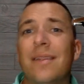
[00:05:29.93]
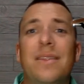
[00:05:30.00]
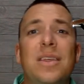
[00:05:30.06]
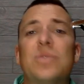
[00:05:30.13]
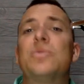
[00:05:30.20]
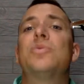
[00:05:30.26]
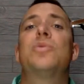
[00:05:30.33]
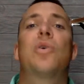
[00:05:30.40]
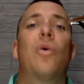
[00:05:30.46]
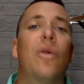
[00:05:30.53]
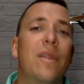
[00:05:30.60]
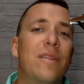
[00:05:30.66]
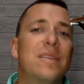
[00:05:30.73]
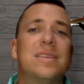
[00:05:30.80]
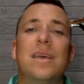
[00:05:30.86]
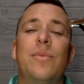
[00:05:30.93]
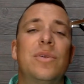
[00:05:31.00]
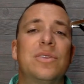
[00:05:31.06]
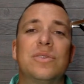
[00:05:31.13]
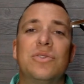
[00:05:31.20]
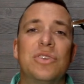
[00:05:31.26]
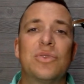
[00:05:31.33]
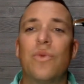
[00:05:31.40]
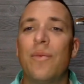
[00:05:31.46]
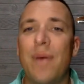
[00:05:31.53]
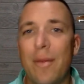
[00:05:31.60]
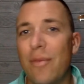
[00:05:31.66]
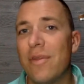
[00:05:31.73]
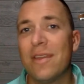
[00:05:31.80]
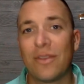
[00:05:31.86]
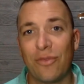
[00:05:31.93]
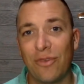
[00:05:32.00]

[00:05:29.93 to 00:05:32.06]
this was recorded in the summer, so just remember this